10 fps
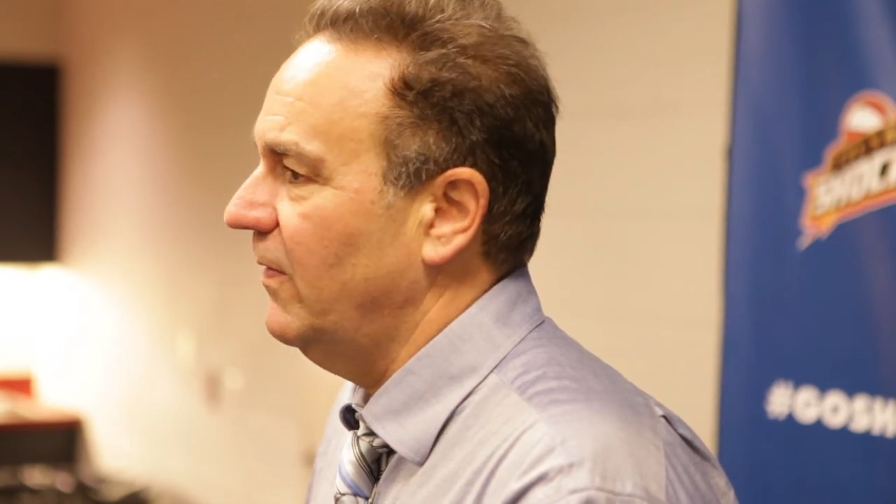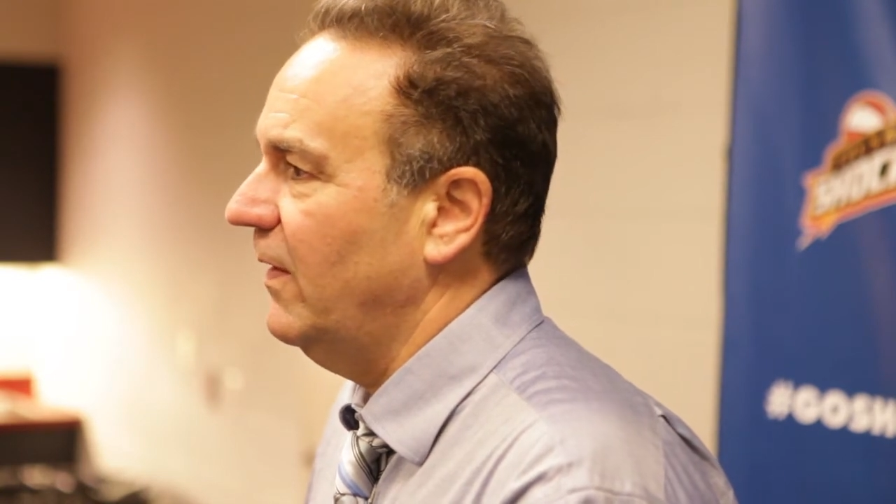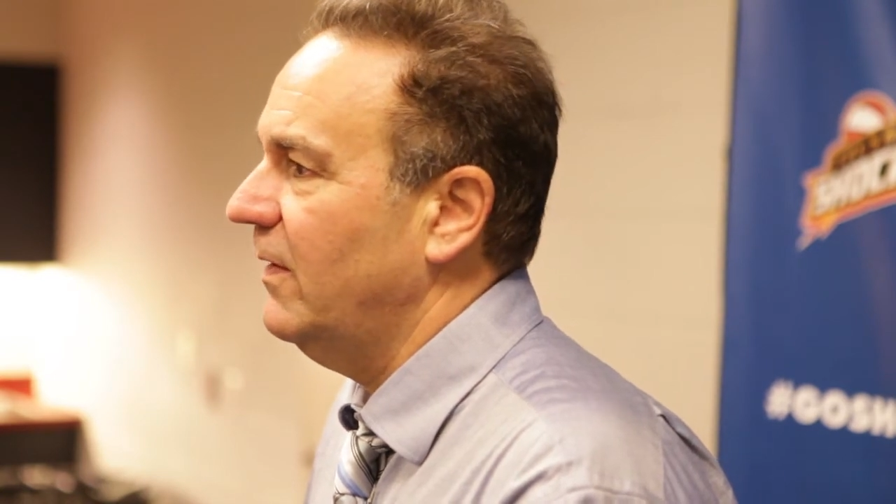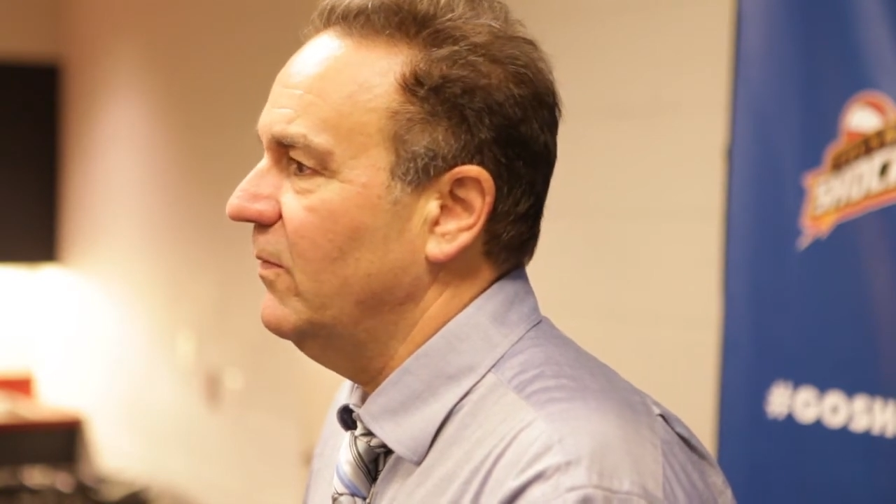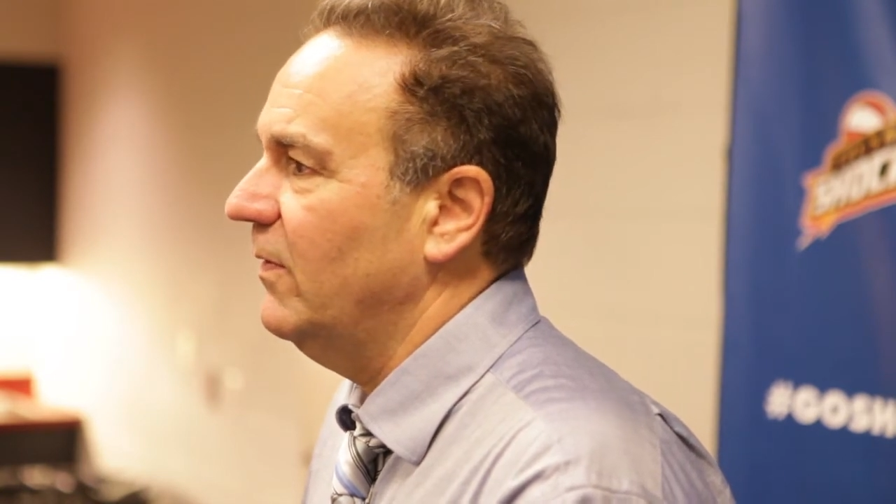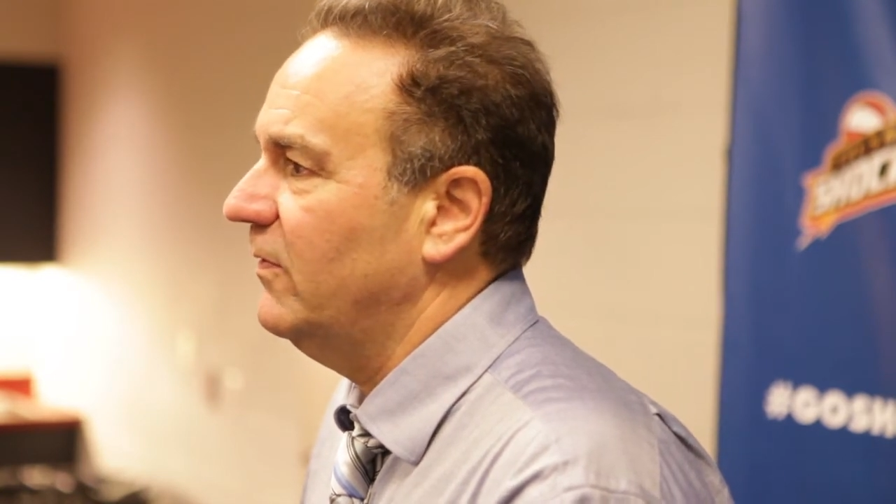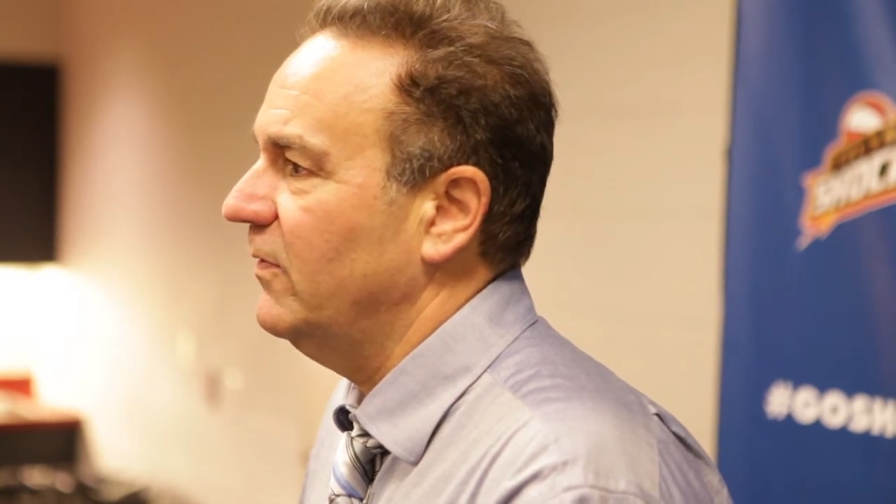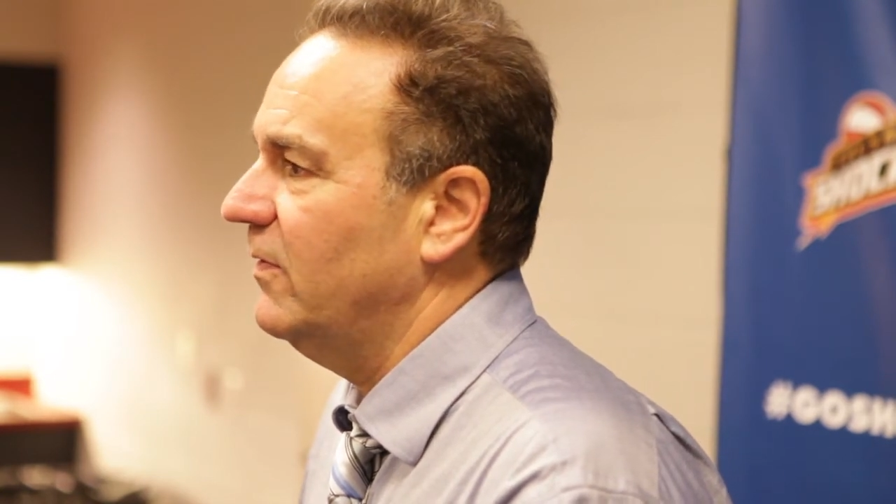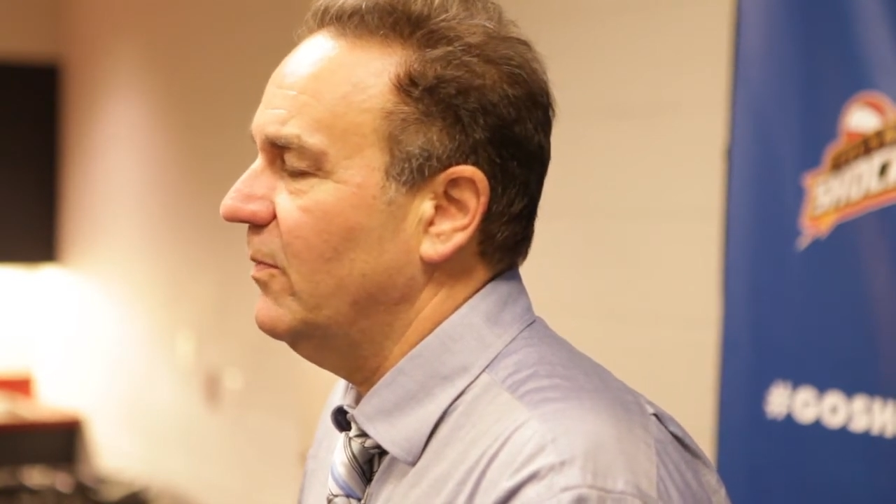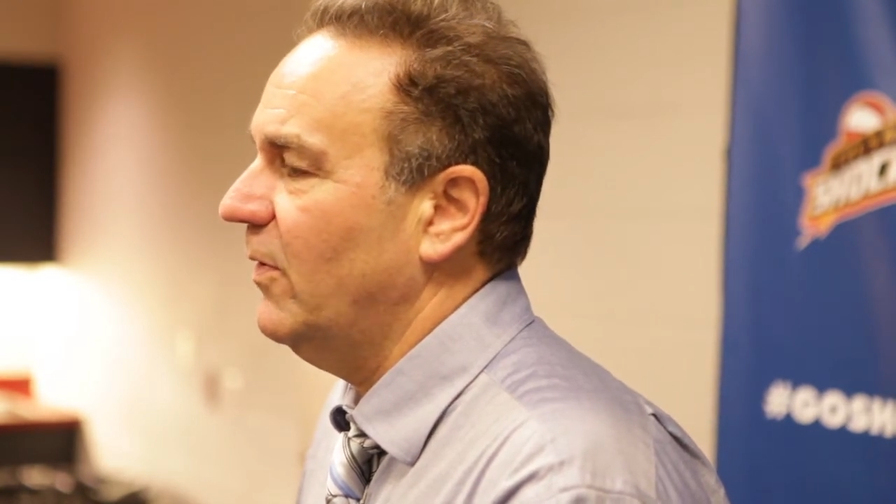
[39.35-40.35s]
they can really
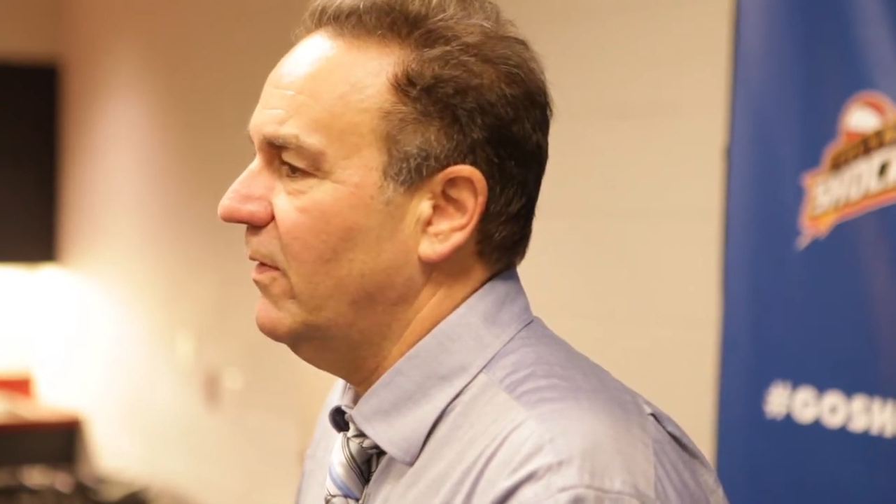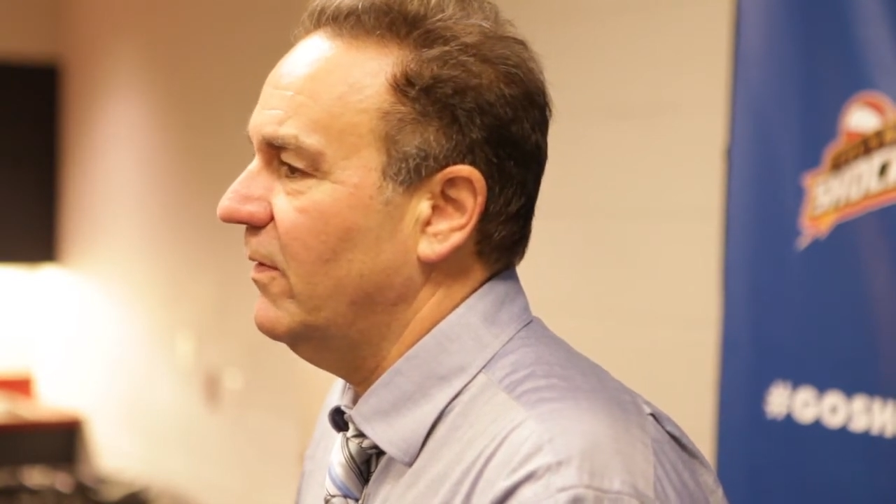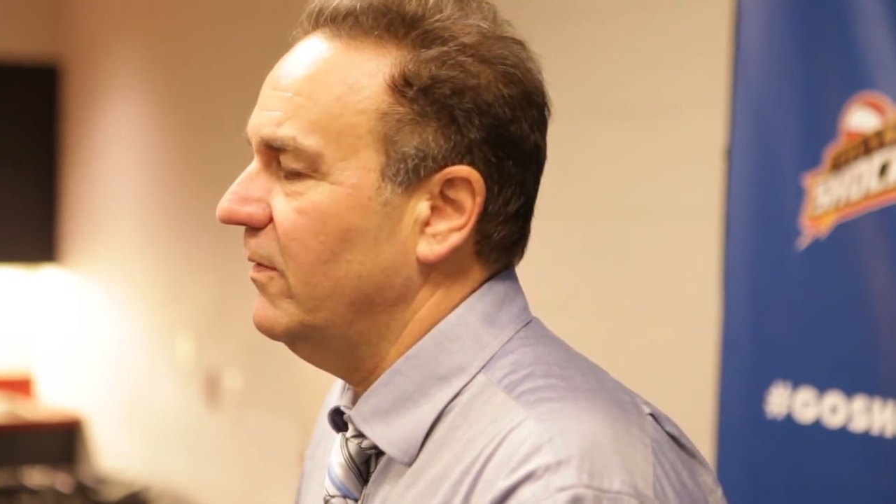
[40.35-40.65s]
shoot the ball.